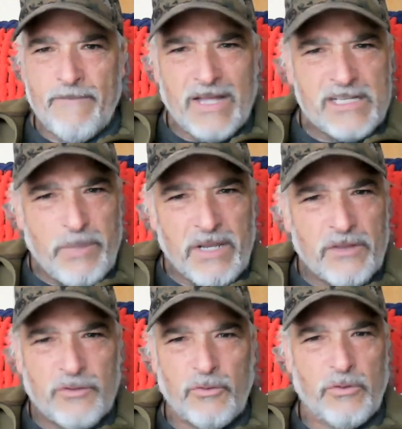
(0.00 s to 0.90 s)
That's
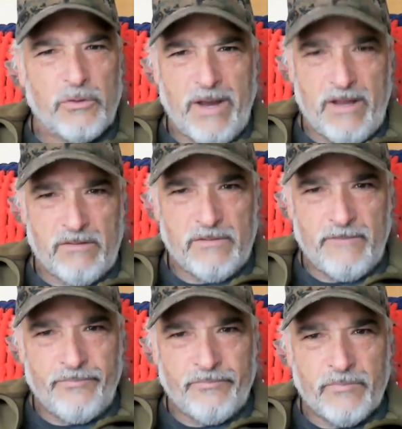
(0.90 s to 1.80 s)
being thrown around.
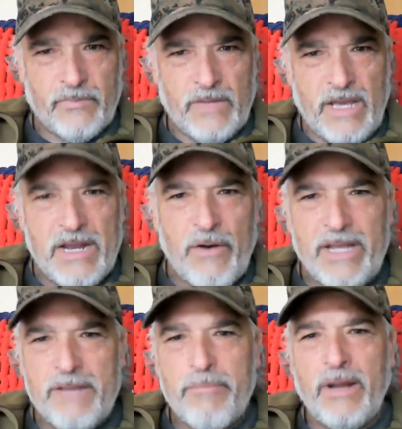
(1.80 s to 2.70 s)
And now
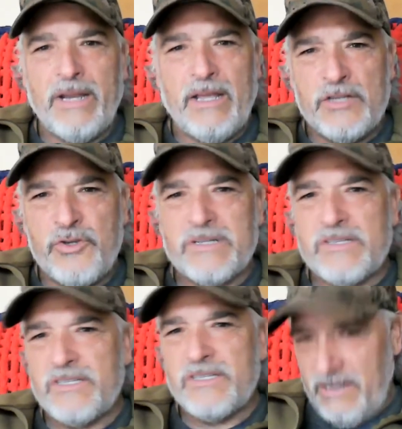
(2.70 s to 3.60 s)
anybody, as you can
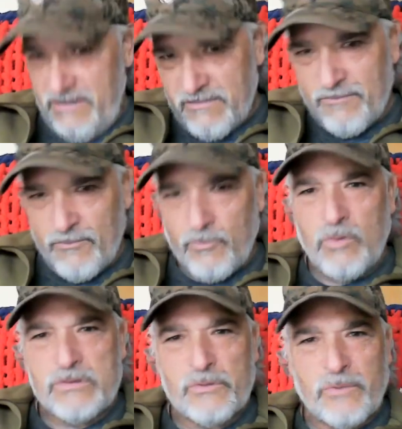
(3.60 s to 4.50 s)
see,
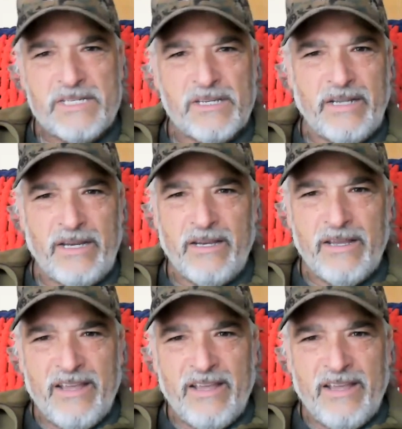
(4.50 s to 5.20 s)
most recently,